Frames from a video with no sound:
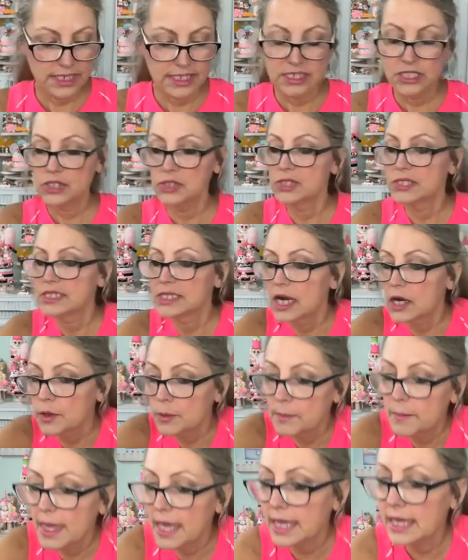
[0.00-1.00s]
What did you
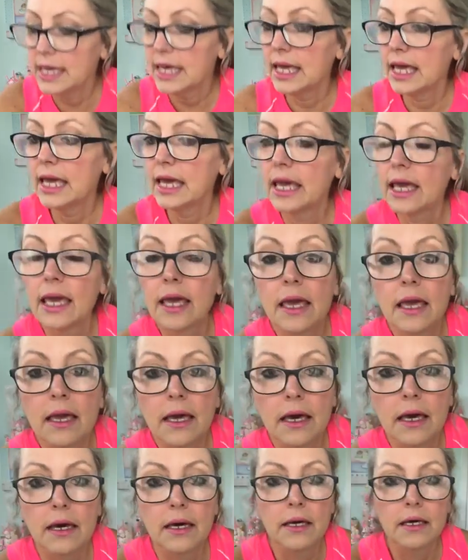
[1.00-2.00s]
start
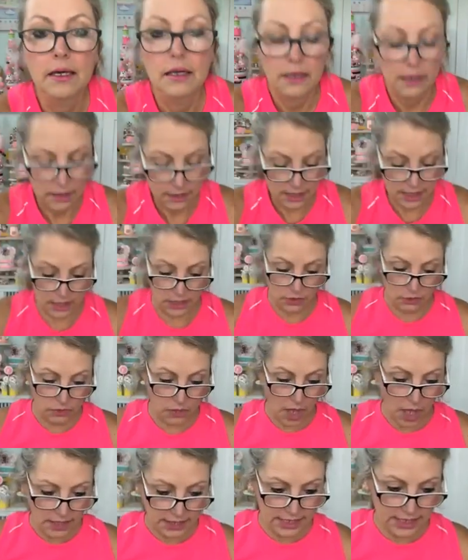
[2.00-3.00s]
making that
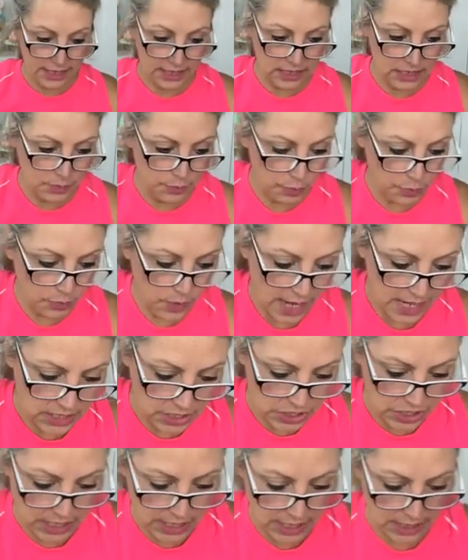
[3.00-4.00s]
you lost
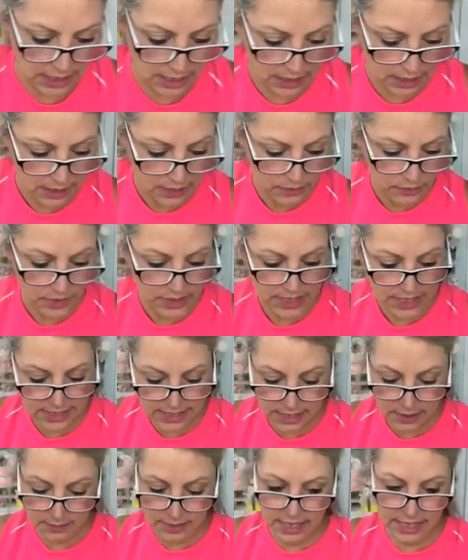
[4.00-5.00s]
inspiration? Was
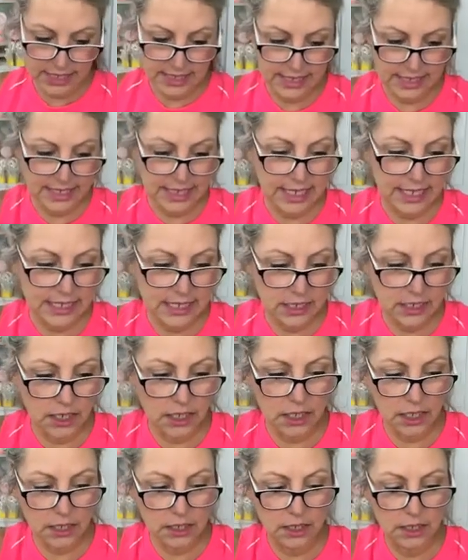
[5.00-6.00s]
it something
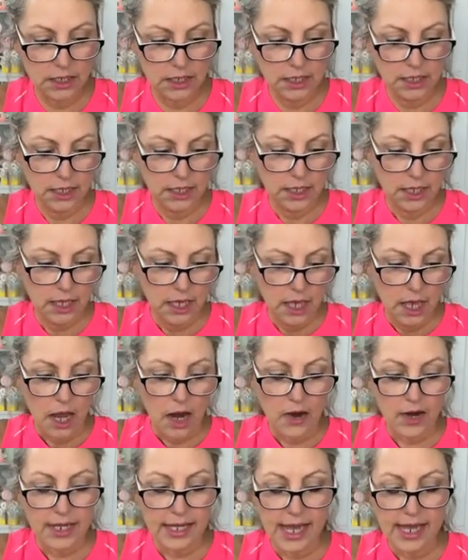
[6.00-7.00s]
seasonal?
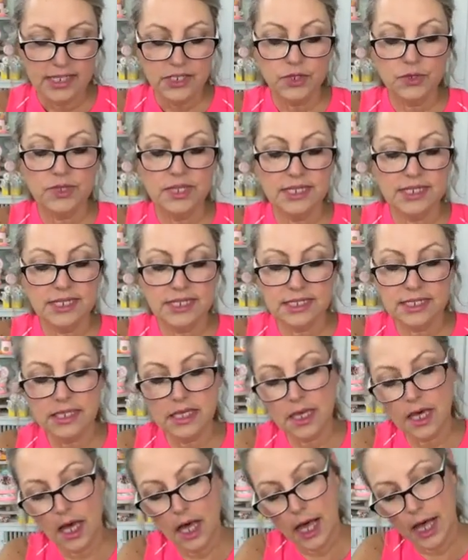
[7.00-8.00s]
All right, guys, so this
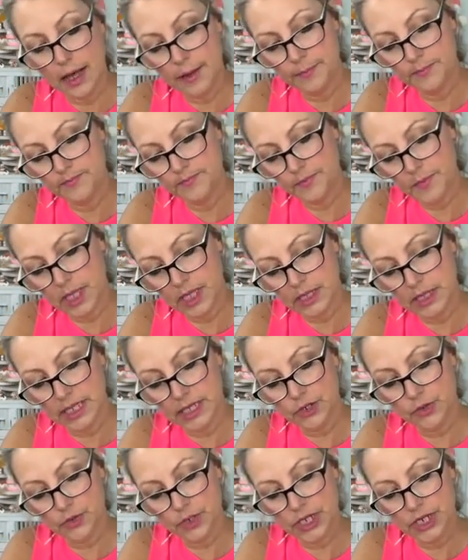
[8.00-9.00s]
is the
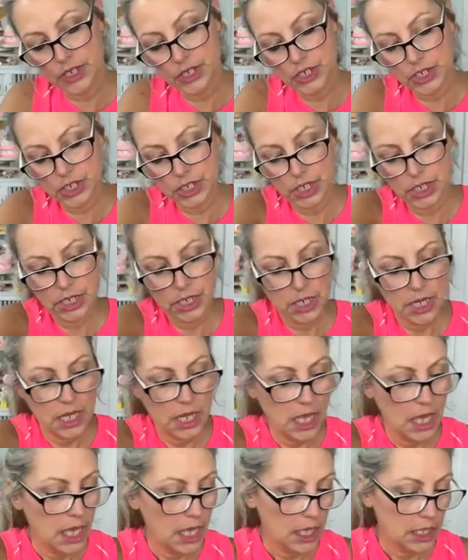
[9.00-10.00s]
licorice
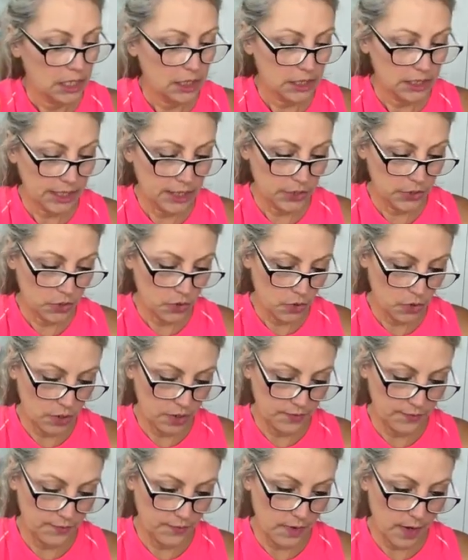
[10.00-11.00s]
glitter
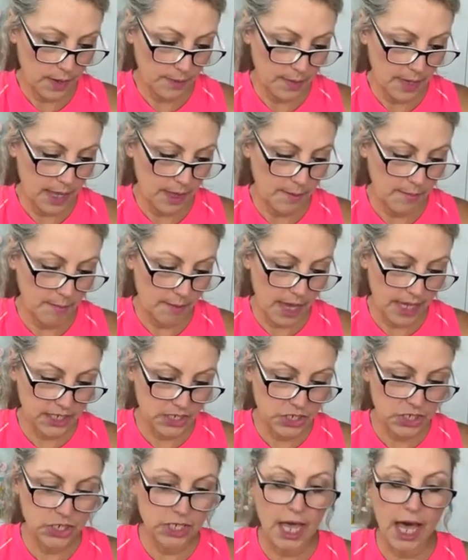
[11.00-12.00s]
cord from
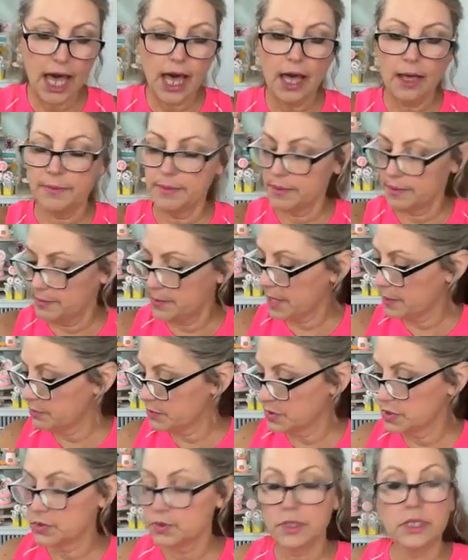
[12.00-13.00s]
my shop,
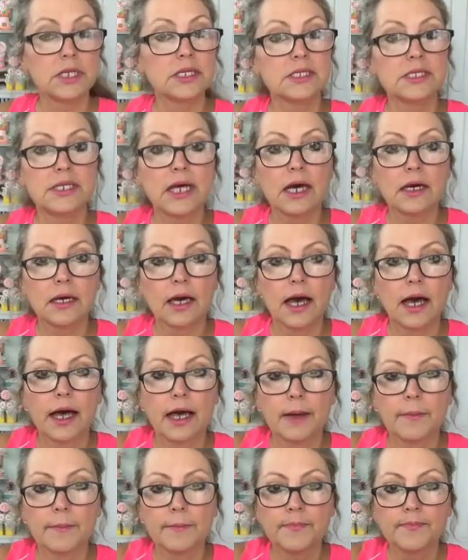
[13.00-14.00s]

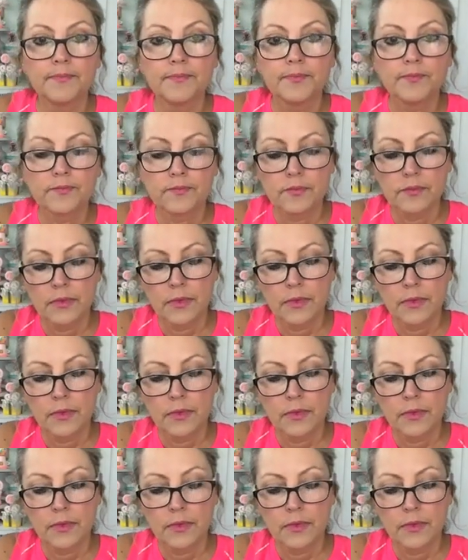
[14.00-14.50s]
papersweeties.com.